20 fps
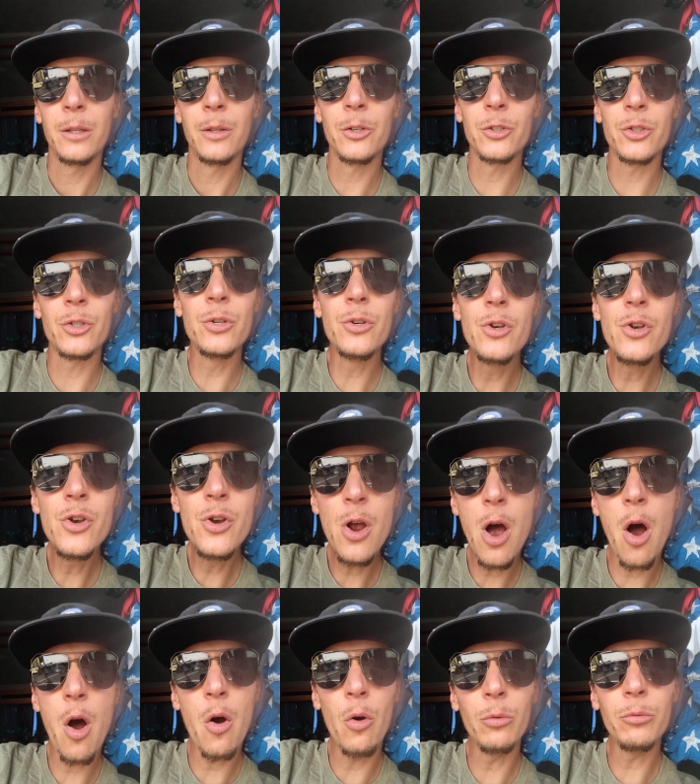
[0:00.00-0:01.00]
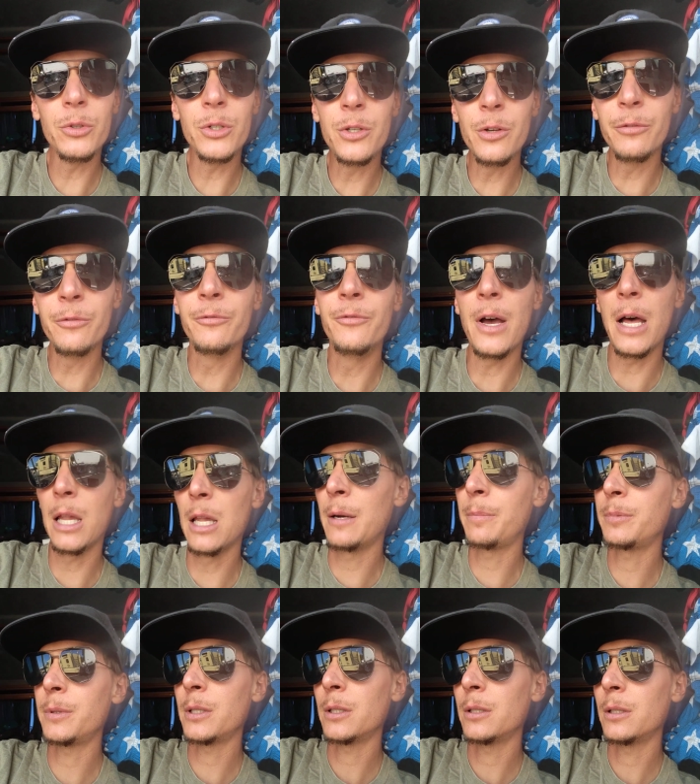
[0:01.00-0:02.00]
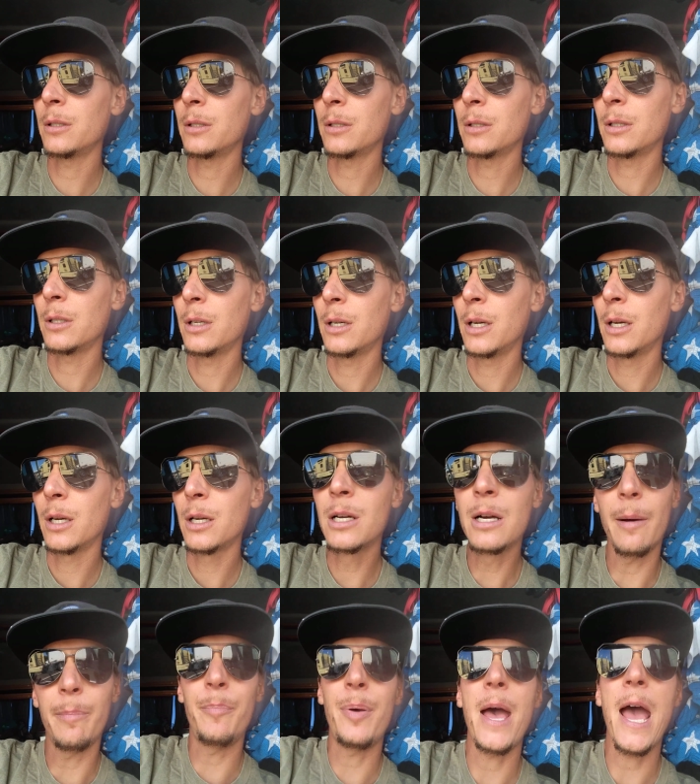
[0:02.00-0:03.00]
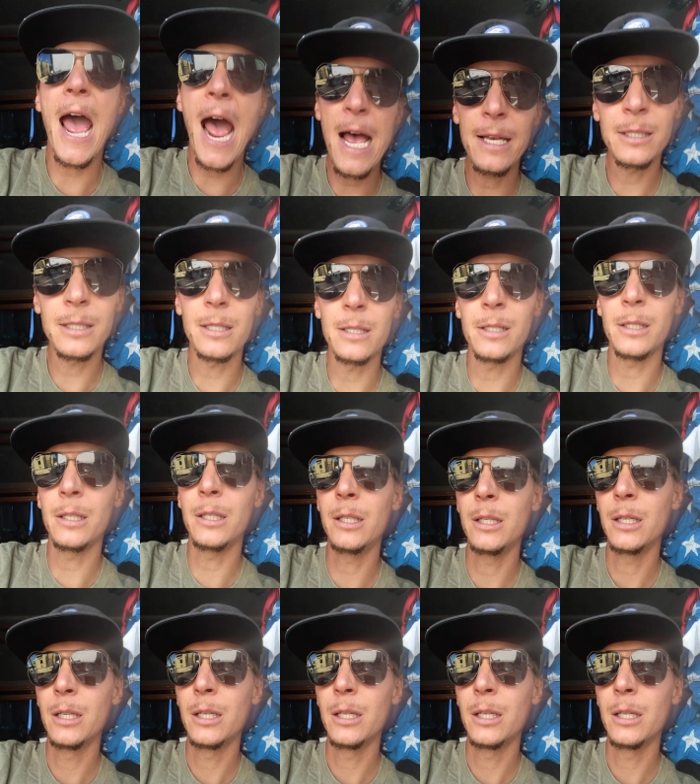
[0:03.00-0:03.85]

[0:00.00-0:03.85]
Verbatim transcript: There's no developed capacity.